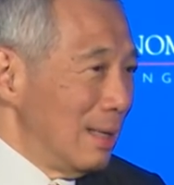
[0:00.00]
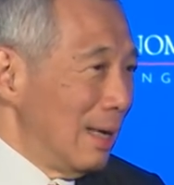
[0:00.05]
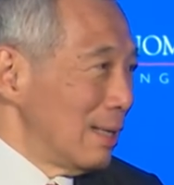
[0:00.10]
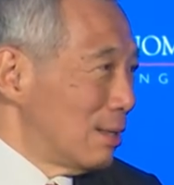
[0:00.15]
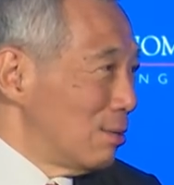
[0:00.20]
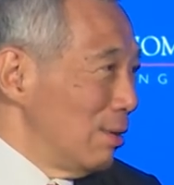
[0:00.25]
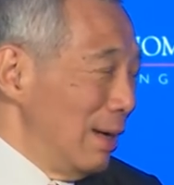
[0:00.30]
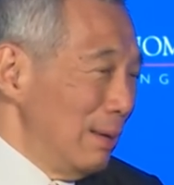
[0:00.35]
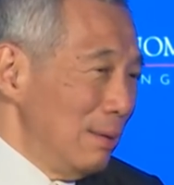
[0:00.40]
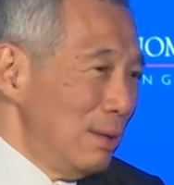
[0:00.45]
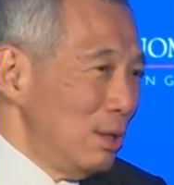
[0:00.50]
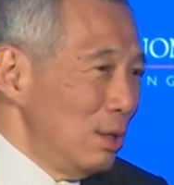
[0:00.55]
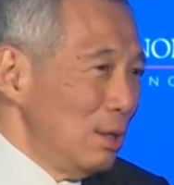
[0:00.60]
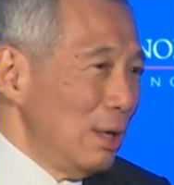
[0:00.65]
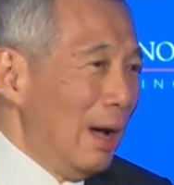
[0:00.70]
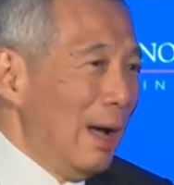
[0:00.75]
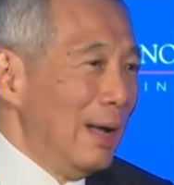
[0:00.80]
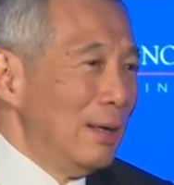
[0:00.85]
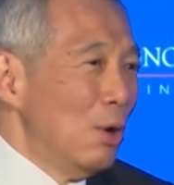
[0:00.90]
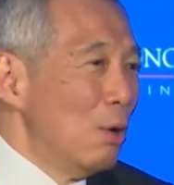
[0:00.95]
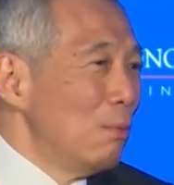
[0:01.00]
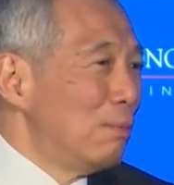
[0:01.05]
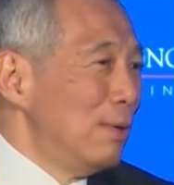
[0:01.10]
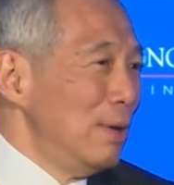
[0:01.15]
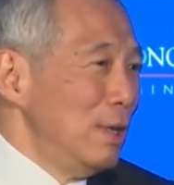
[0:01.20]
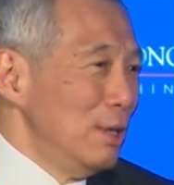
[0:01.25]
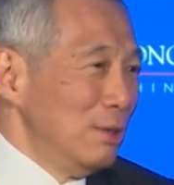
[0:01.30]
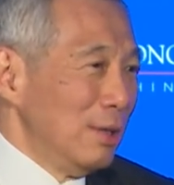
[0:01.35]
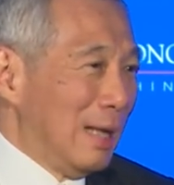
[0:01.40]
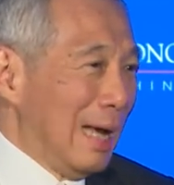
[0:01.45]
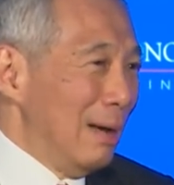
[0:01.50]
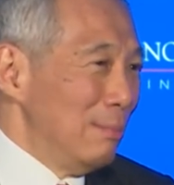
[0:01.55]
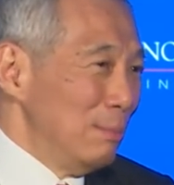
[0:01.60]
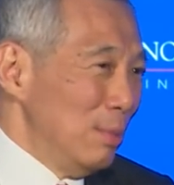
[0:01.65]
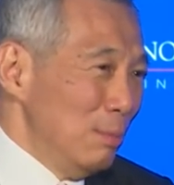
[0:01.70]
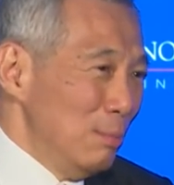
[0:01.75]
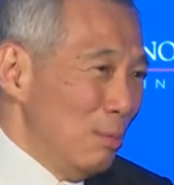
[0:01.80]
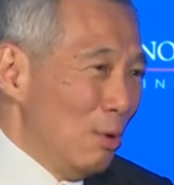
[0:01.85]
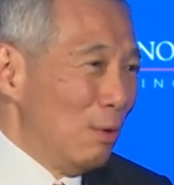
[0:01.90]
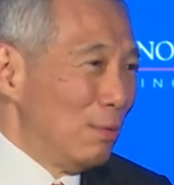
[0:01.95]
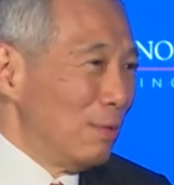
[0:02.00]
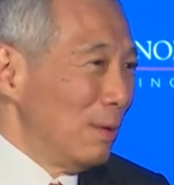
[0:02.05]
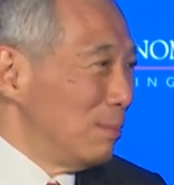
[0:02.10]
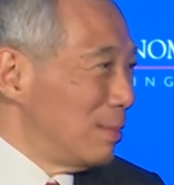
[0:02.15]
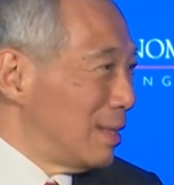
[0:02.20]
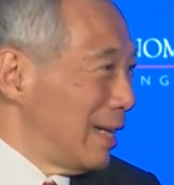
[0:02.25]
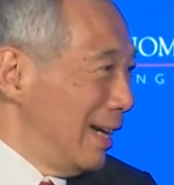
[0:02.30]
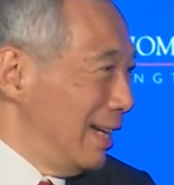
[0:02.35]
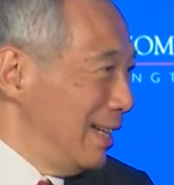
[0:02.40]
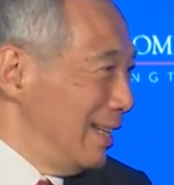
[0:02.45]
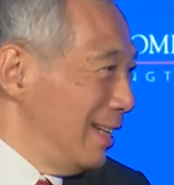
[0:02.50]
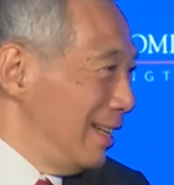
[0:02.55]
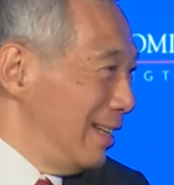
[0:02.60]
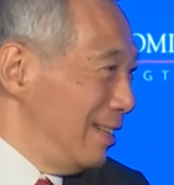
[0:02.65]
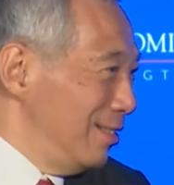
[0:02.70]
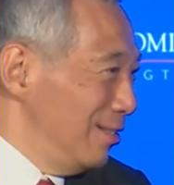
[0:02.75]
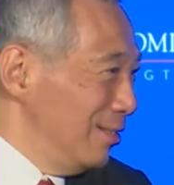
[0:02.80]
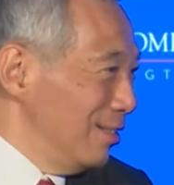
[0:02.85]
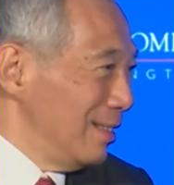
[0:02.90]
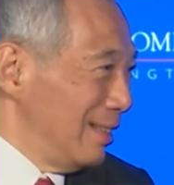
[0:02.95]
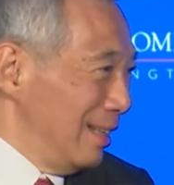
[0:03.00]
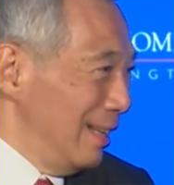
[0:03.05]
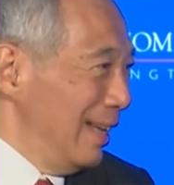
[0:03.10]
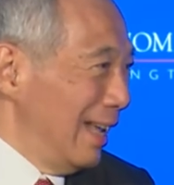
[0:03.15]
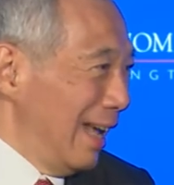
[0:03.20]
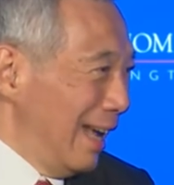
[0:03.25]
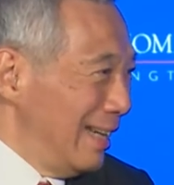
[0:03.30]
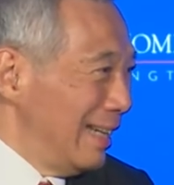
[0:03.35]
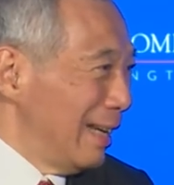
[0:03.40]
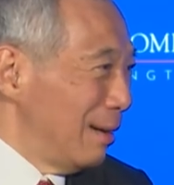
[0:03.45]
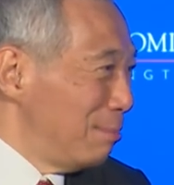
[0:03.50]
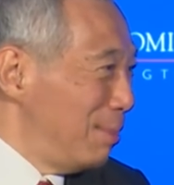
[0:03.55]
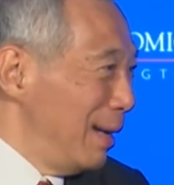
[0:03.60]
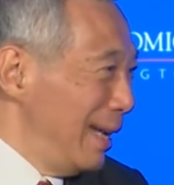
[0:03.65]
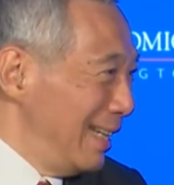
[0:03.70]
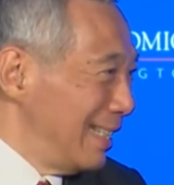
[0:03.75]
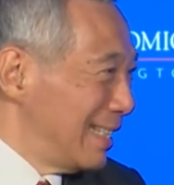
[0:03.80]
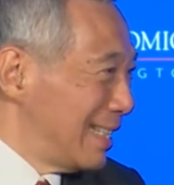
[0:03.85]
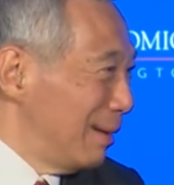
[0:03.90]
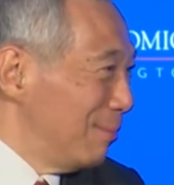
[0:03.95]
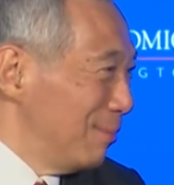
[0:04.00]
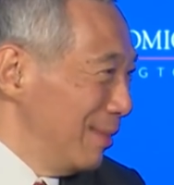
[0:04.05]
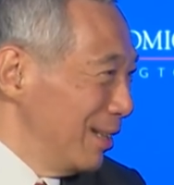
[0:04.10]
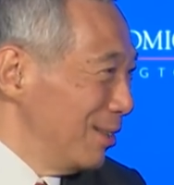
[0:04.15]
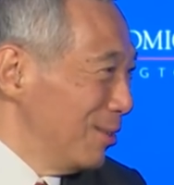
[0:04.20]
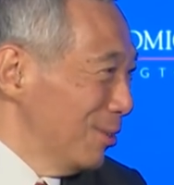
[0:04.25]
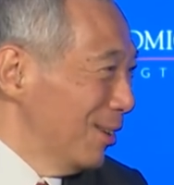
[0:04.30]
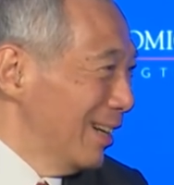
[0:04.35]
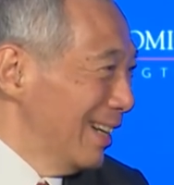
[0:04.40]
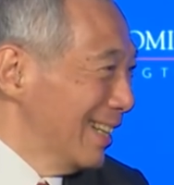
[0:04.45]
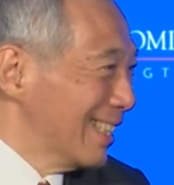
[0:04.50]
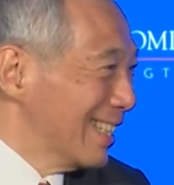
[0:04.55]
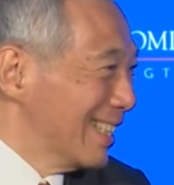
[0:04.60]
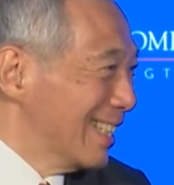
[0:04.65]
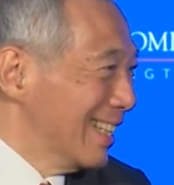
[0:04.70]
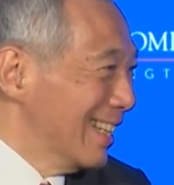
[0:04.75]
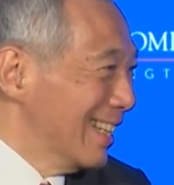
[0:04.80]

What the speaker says: That's right. And hopefully you'll gamble more from China and you will end up paying something to us.